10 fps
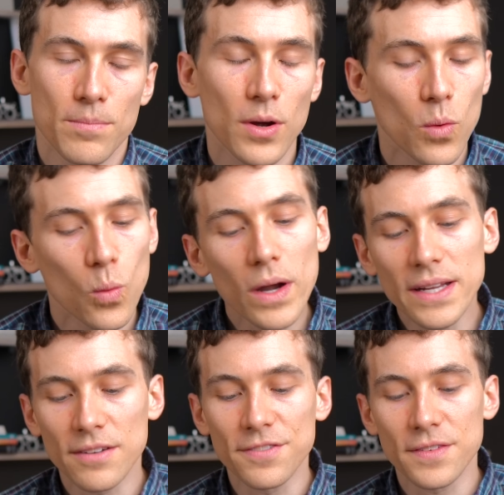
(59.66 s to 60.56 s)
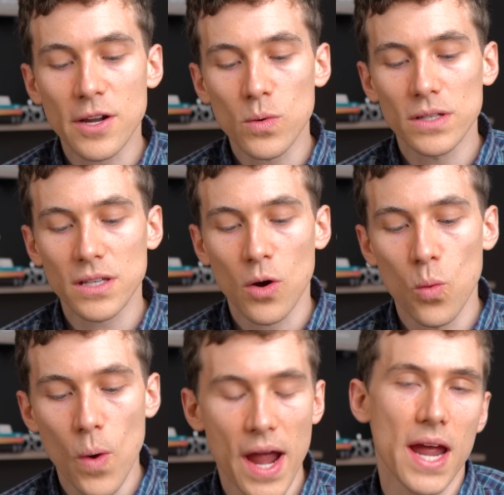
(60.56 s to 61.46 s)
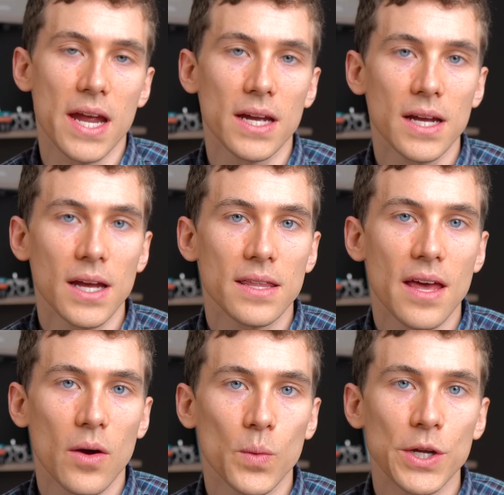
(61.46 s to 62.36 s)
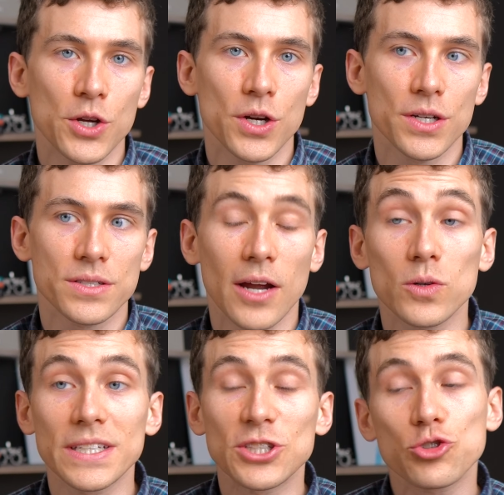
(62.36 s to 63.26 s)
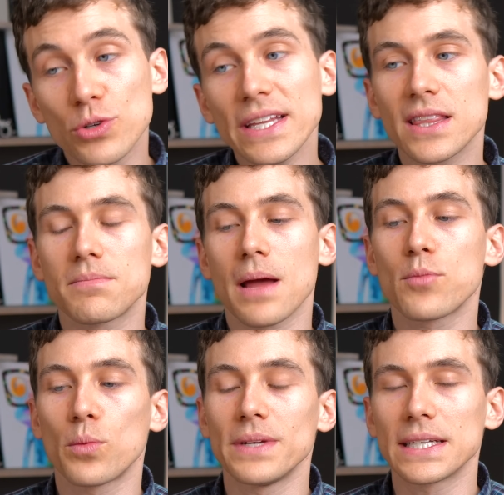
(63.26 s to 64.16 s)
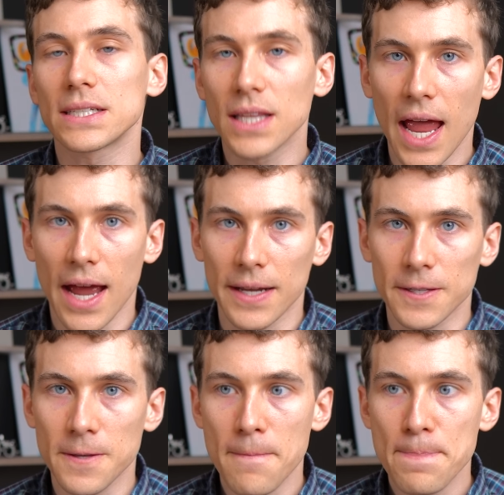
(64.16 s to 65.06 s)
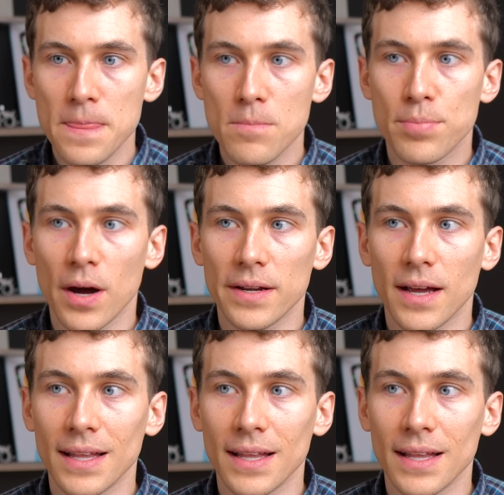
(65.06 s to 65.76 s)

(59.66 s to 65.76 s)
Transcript: But what if there was a way that we could not only treat the meibomian glands, but